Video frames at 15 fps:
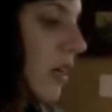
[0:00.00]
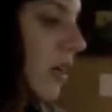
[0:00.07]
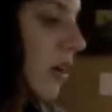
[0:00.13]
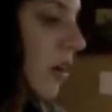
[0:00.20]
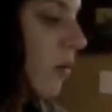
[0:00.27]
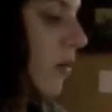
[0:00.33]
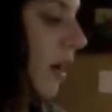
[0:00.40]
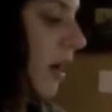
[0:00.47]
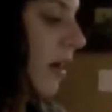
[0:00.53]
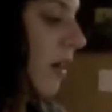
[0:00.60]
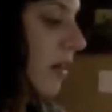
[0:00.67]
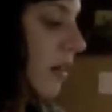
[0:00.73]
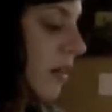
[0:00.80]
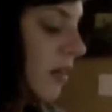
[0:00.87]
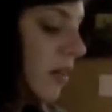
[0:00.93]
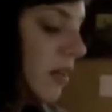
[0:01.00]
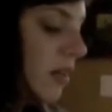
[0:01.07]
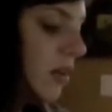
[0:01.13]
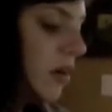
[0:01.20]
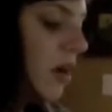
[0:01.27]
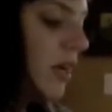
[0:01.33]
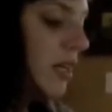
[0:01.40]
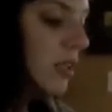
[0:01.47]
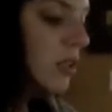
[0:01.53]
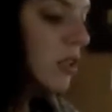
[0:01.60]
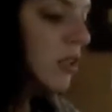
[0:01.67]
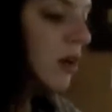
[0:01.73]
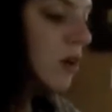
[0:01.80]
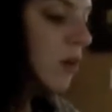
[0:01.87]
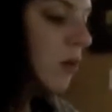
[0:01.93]
Okay, great.
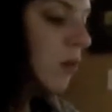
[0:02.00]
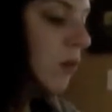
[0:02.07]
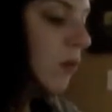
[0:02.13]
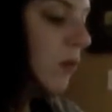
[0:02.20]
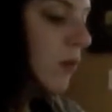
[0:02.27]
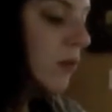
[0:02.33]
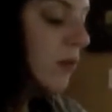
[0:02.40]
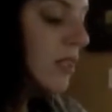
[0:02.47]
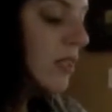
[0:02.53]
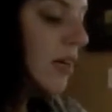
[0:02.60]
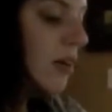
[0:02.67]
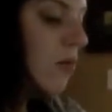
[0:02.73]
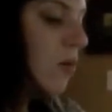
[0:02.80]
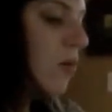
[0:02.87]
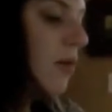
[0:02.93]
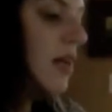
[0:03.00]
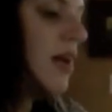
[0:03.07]
So we will take a moment